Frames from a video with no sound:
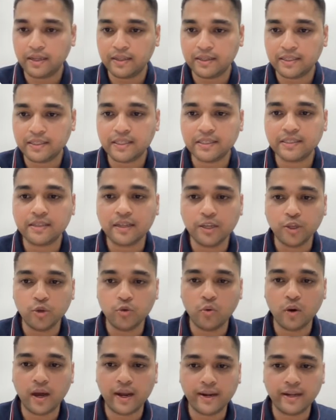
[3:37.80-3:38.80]
this is the
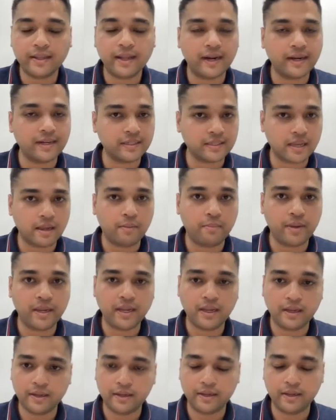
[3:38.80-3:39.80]
URL that is
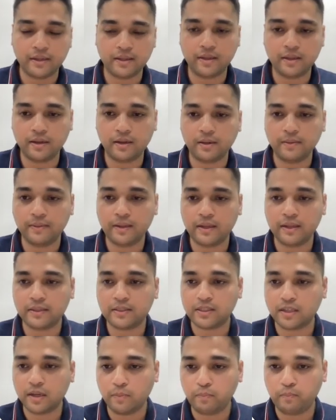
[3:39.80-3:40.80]
coming in the
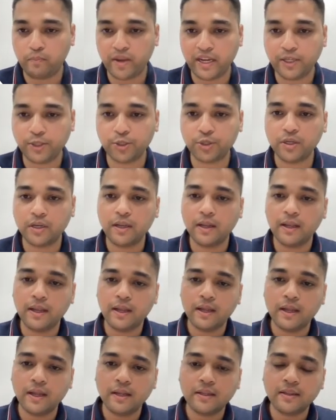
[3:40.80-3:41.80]
SERP page.
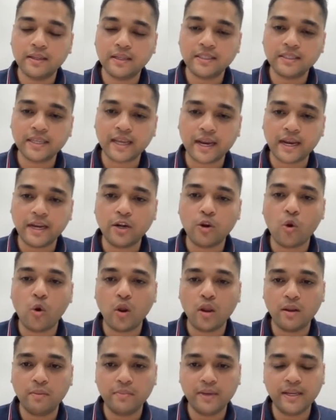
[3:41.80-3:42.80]
The second
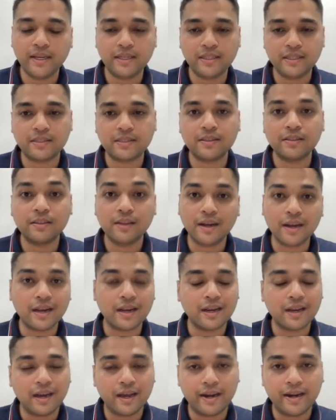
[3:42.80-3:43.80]
column is the
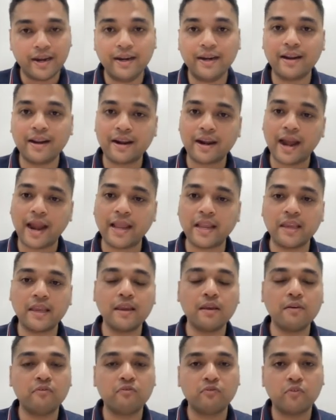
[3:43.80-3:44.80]
current
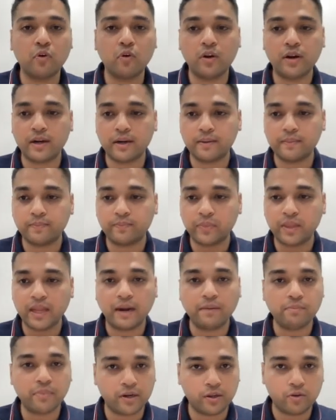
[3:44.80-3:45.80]
ranking for
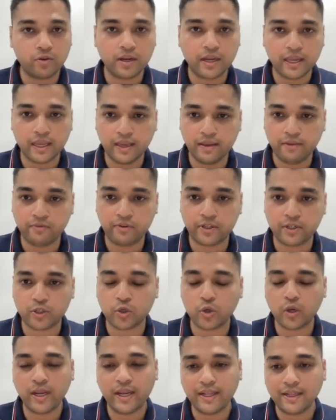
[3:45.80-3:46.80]
that particular keyword.
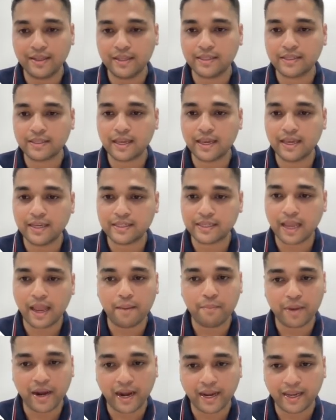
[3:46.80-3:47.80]
So in this case,
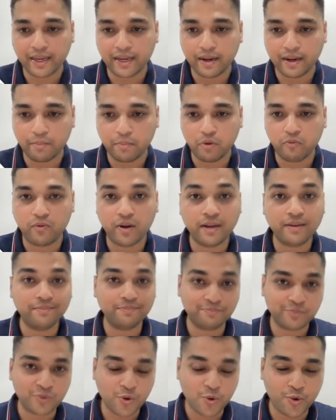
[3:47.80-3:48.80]
I'm ranking number one.
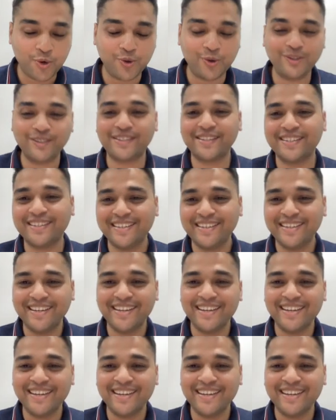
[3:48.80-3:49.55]
Kudos.